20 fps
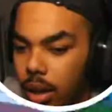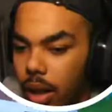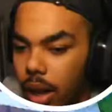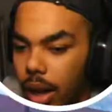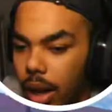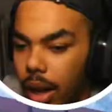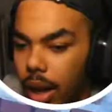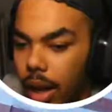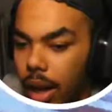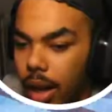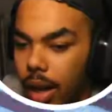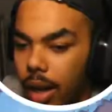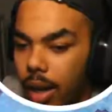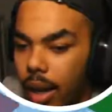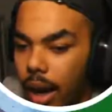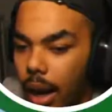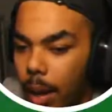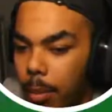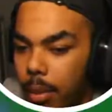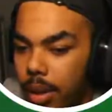there so no one
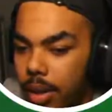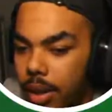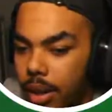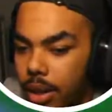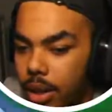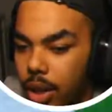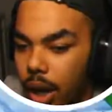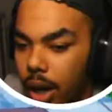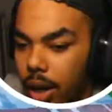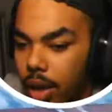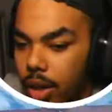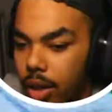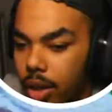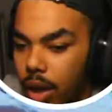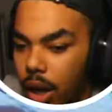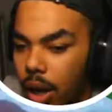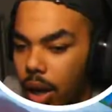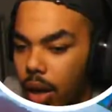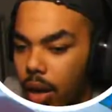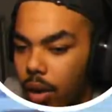can cone you and
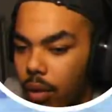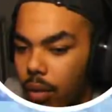floor you